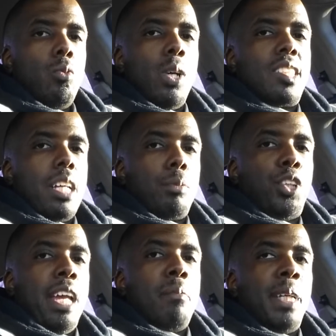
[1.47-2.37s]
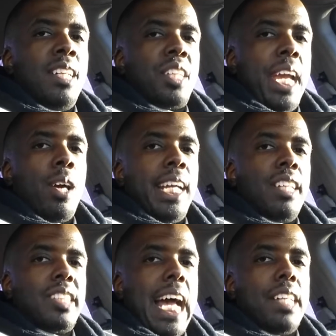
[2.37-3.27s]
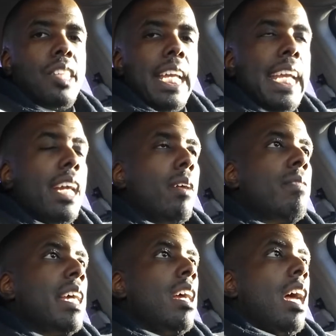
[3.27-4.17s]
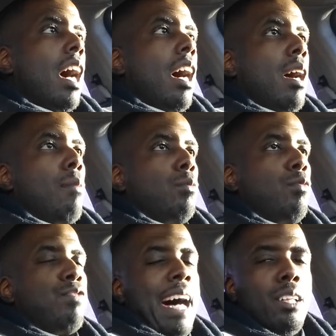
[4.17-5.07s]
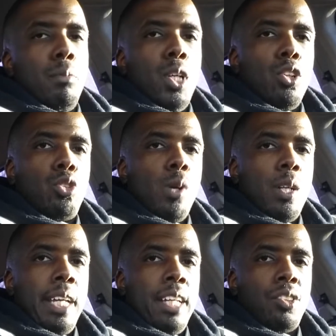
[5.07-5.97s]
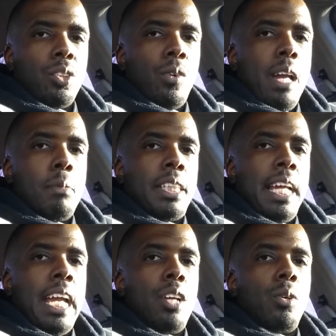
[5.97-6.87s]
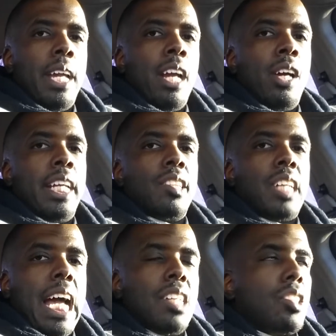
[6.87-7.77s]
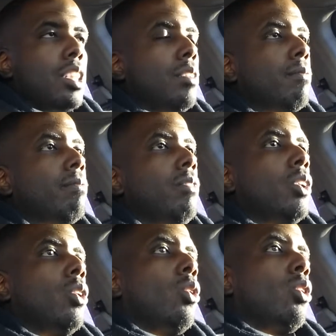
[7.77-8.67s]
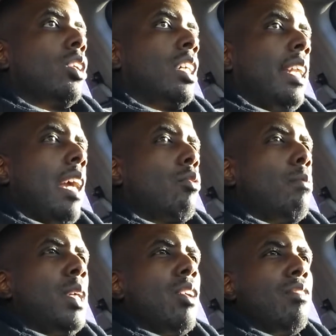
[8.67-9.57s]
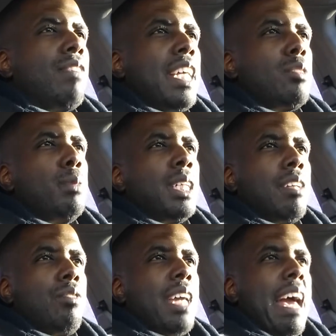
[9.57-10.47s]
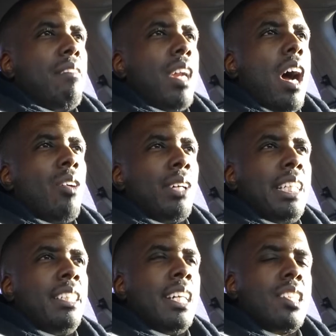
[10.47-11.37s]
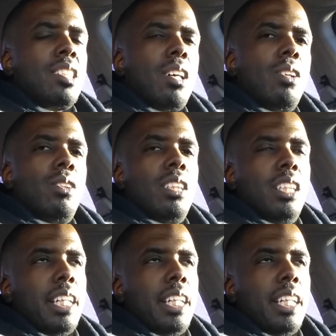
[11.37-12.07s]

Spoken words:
What's up, champions? Arian, Tyson here. Follow me on Twitter, Instagram at the handle of Arian Tyson. Connect with me on Facebook if you haven't already done so.